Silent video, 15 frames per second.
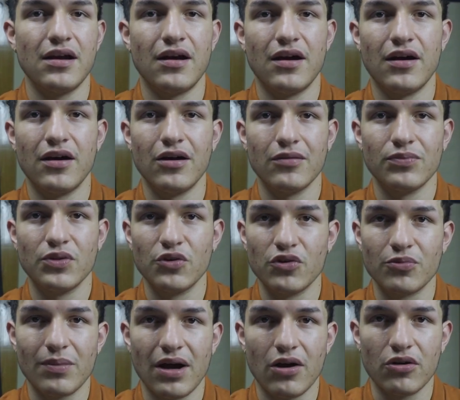
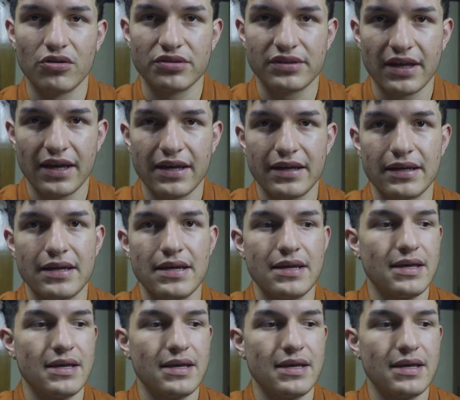doing my own thing,